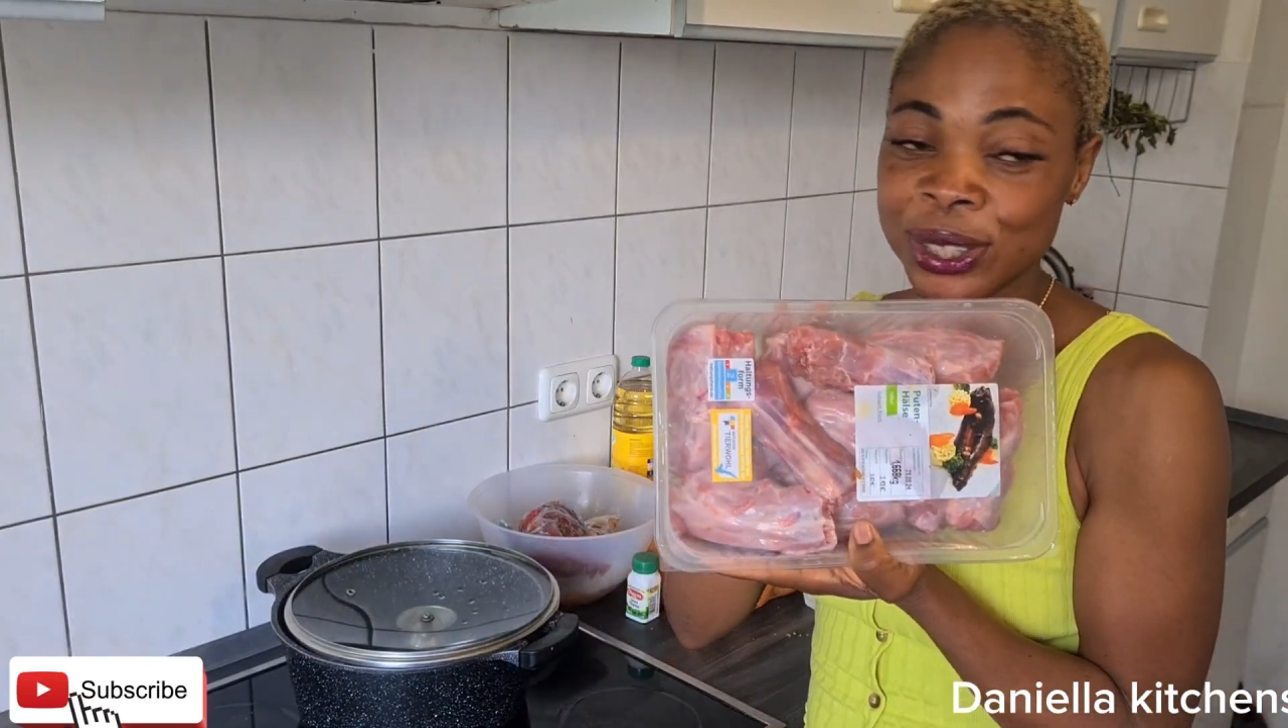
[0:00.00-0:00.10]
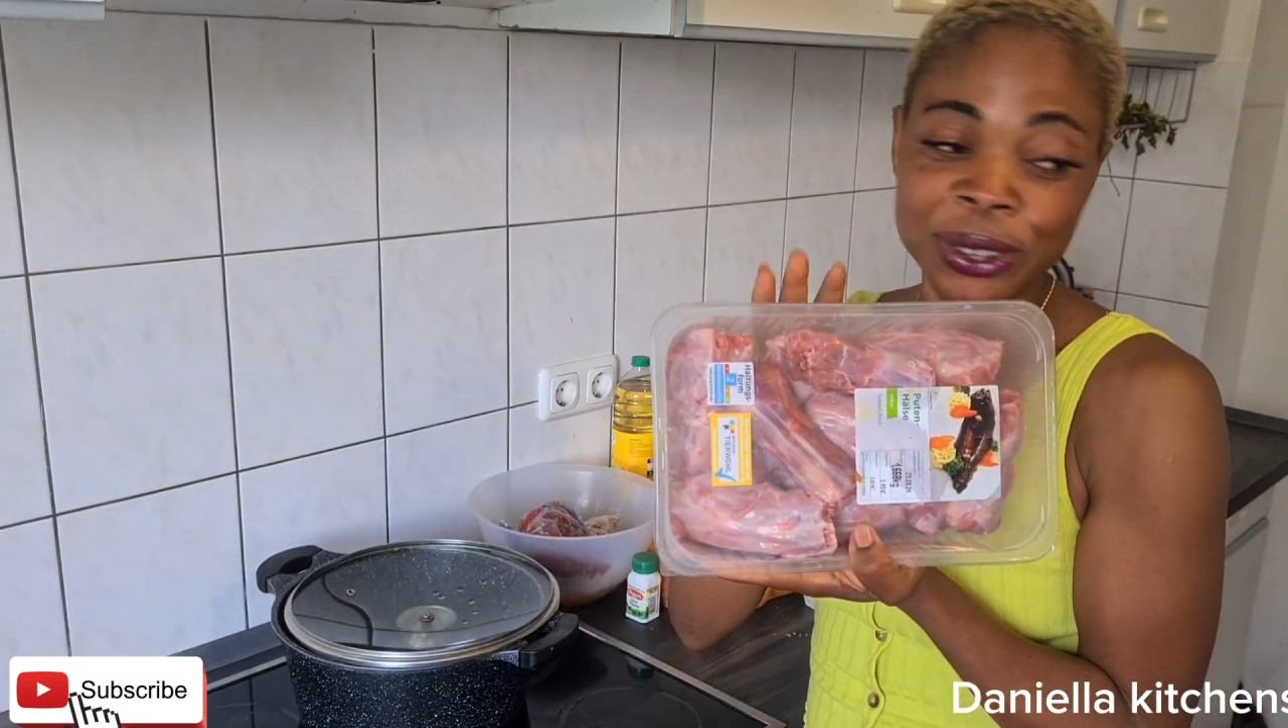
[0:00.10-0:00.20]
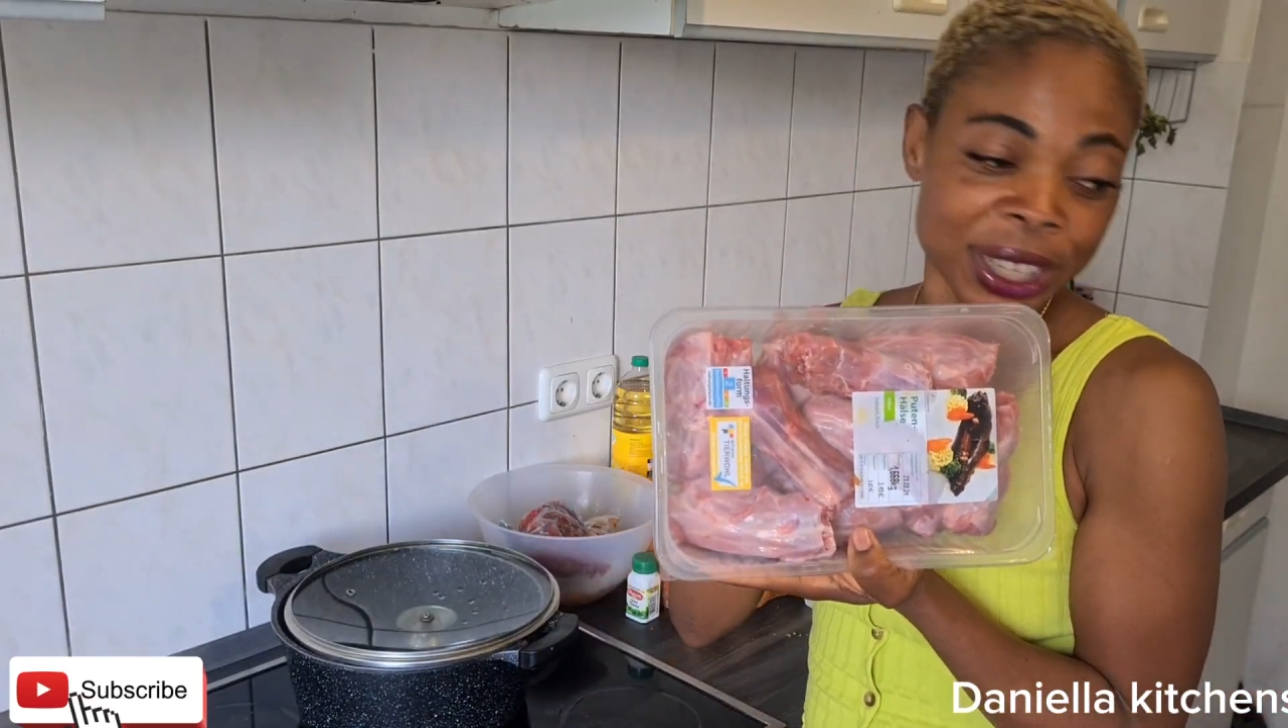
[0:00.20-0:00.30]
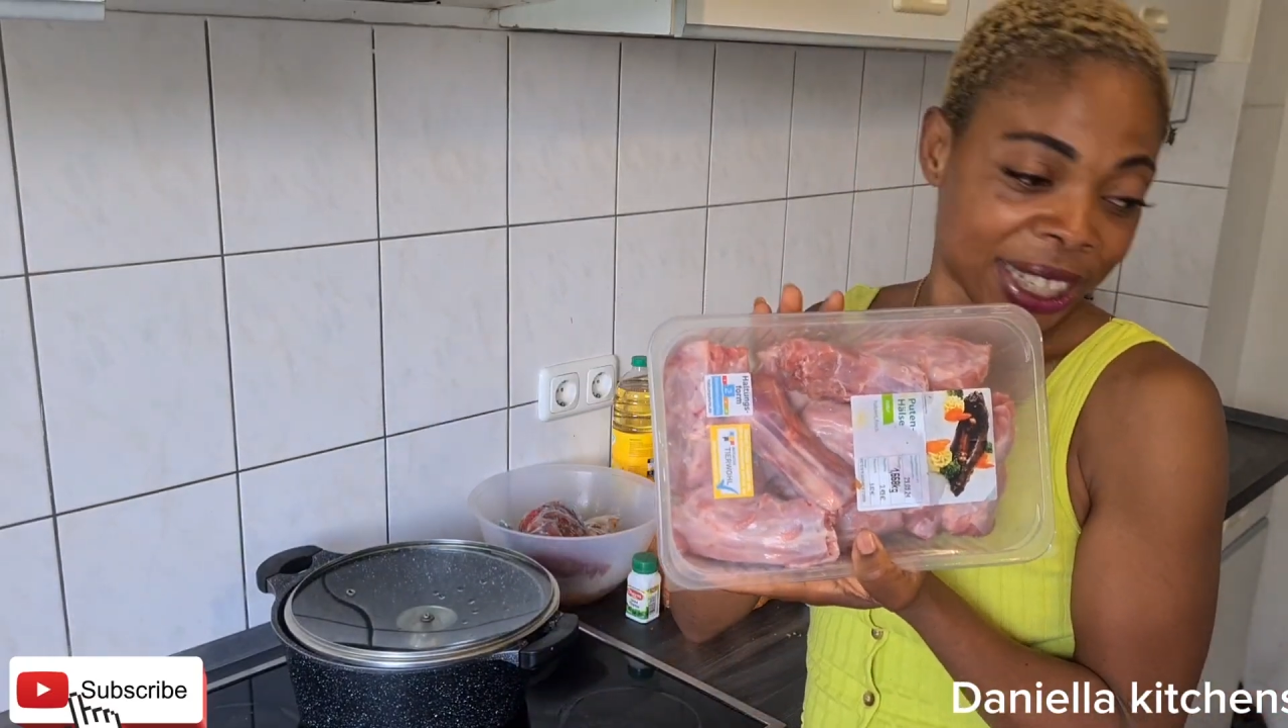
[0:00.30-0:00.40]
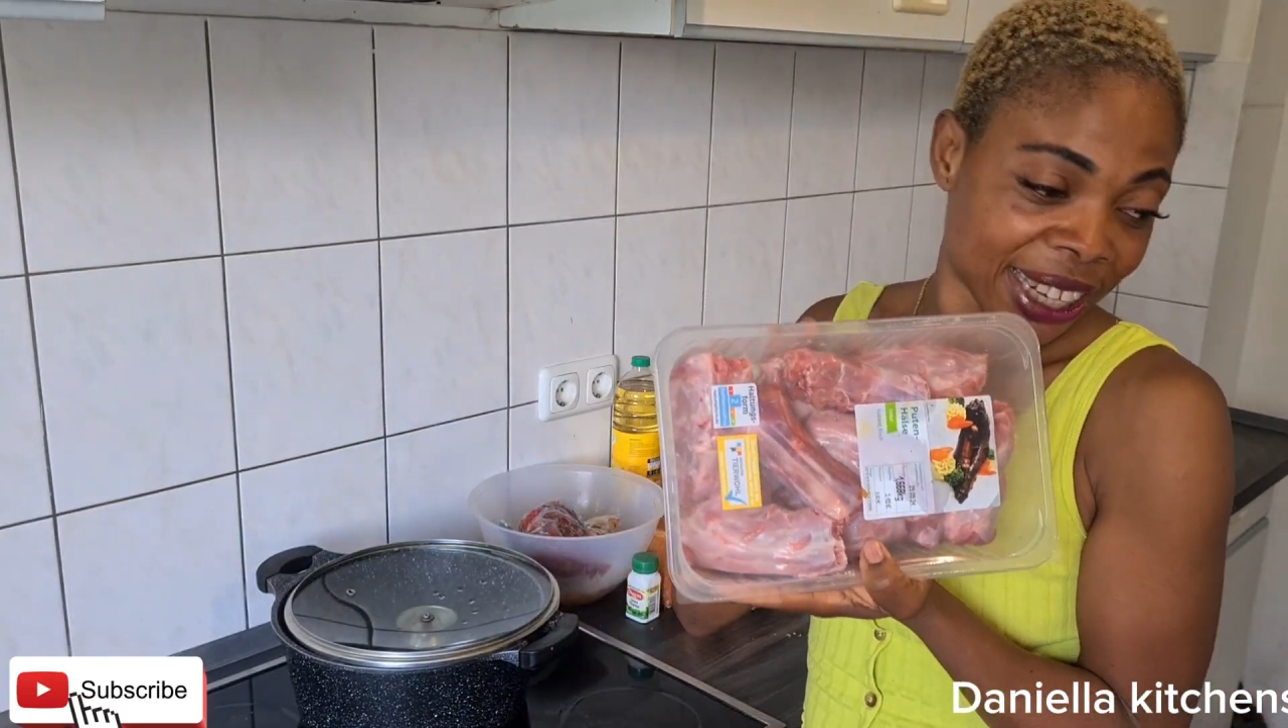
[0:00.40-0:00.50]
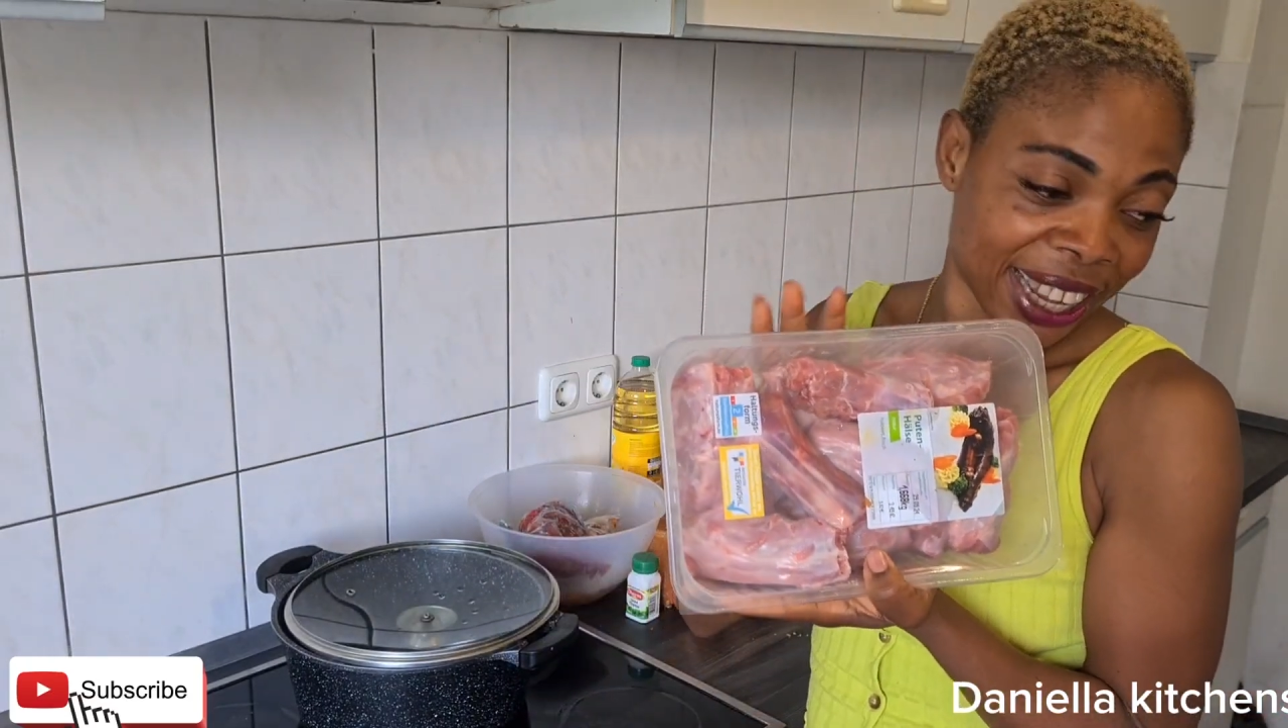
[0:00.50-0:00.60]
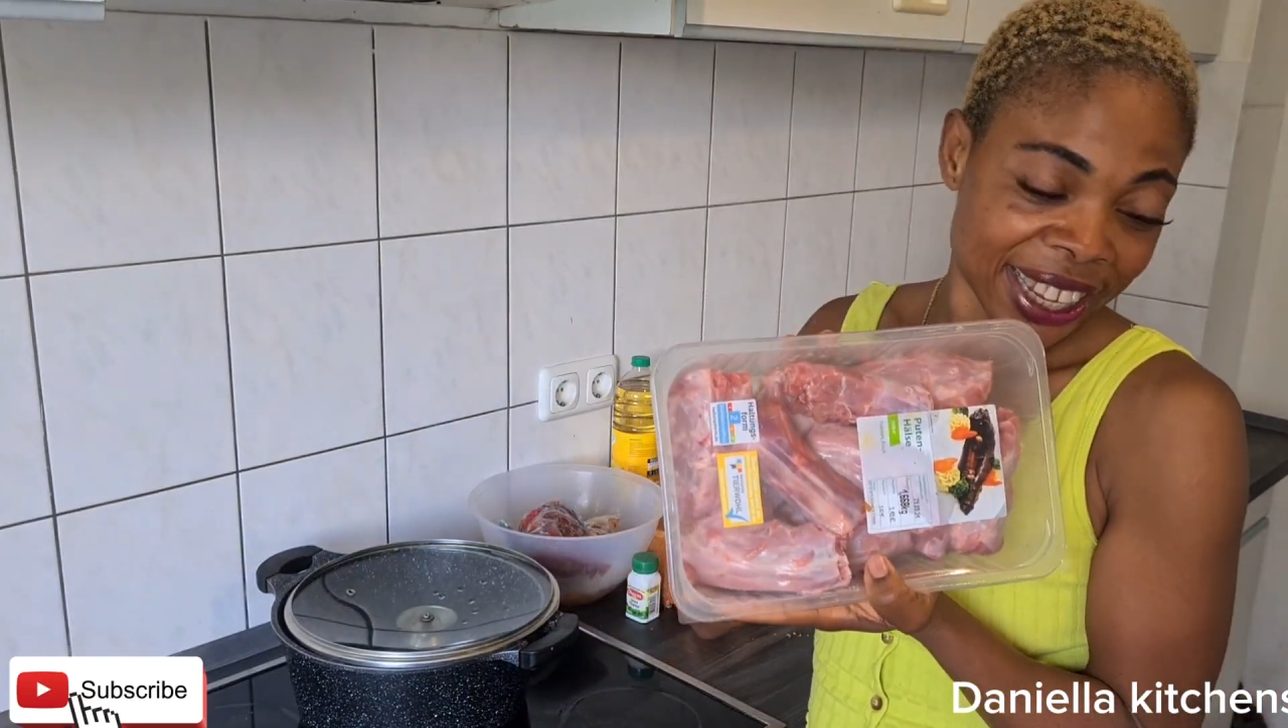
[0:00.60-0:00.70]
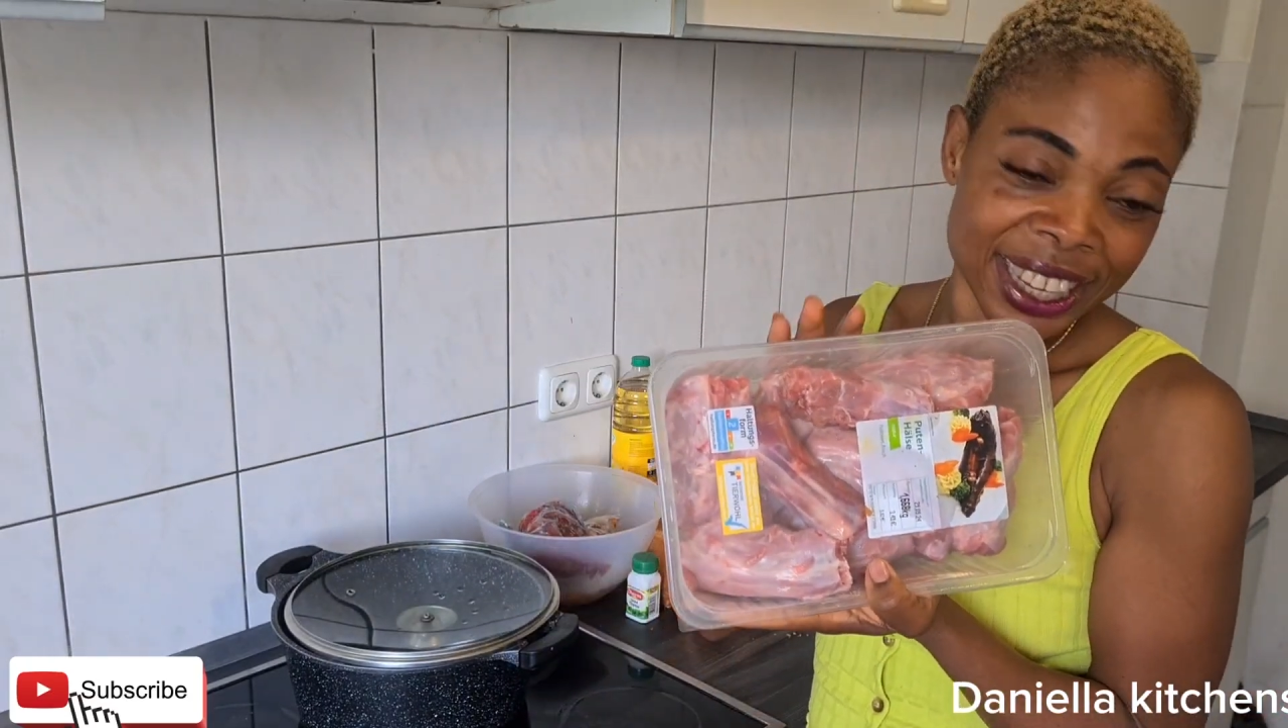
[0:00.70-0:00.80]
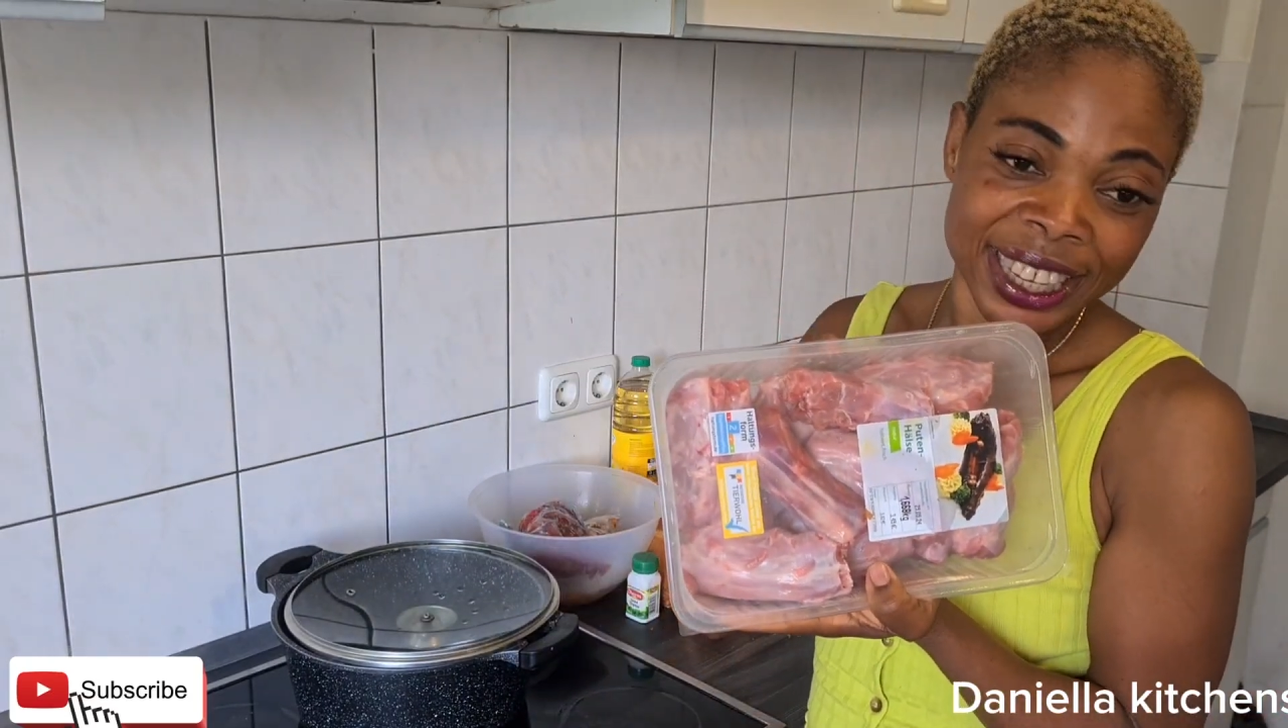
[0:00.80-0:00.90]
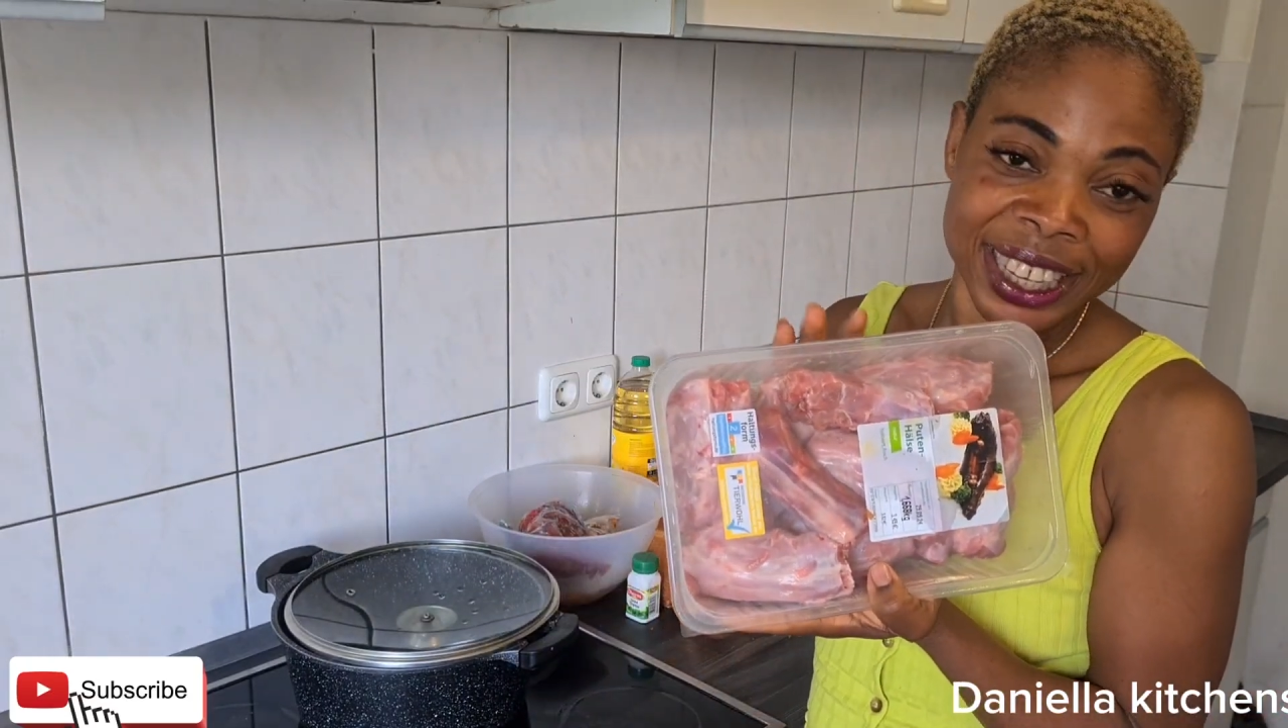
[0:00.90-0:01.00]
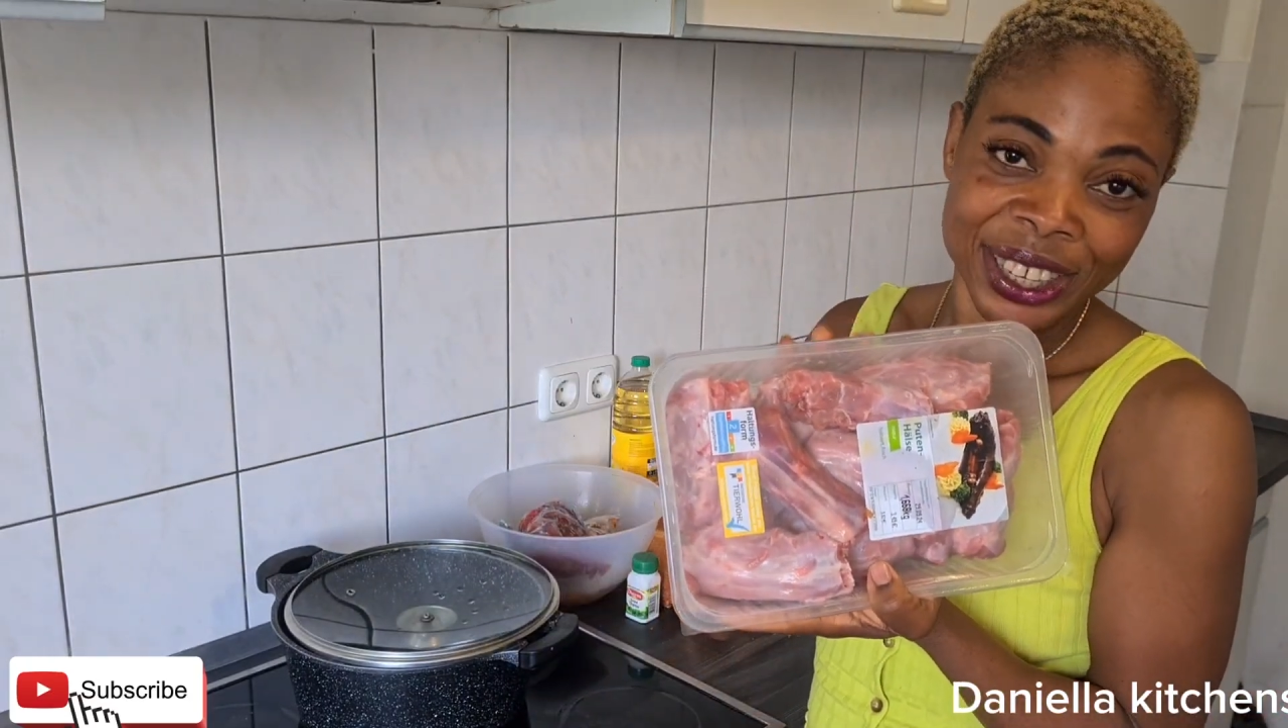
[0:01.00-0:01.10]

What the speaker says: this turkey neck.